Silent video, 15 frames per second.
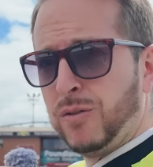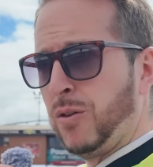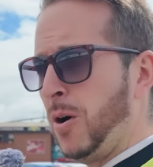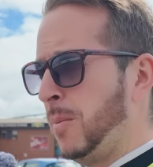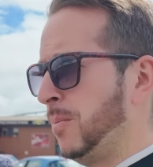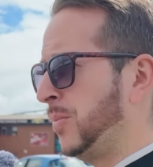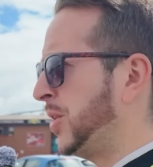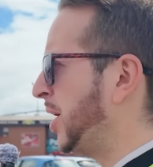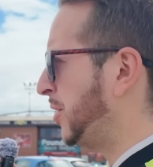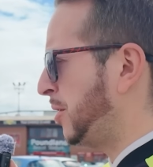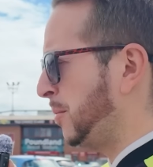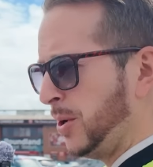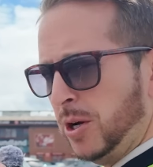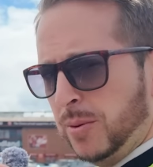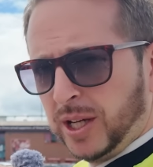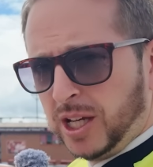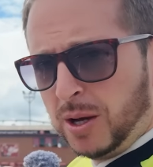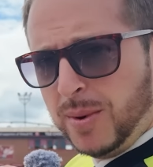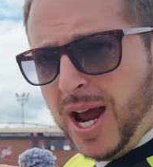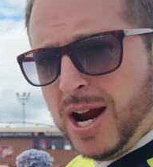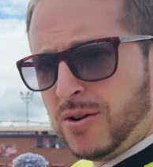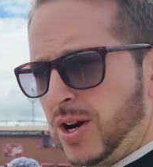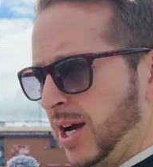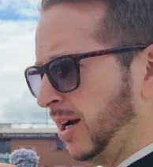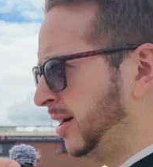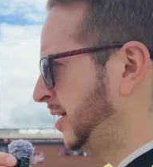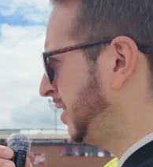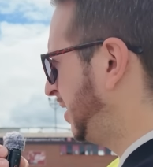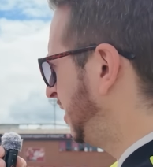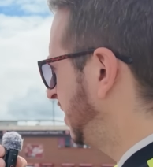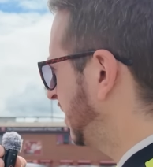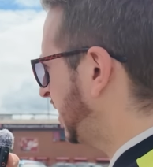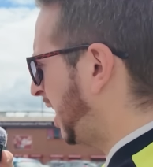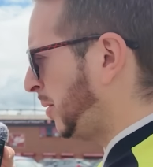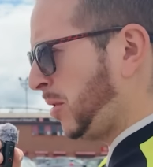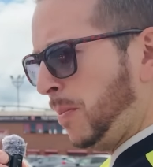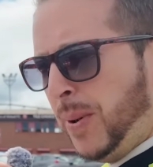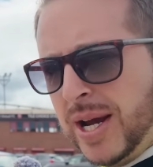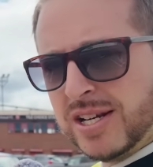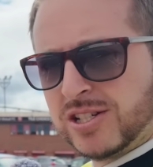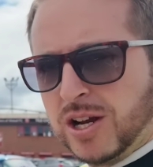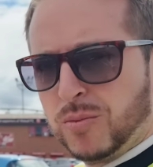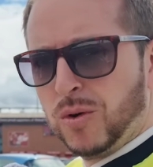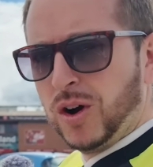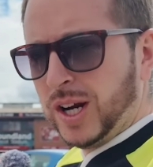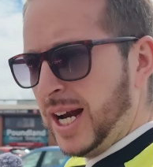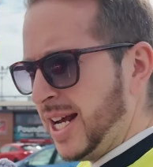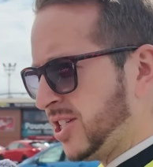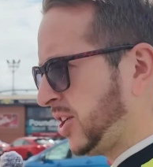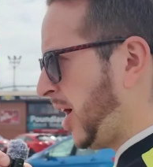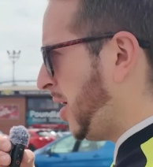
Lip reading: from the Birmingham area. Keep the pace up, Roy. Let's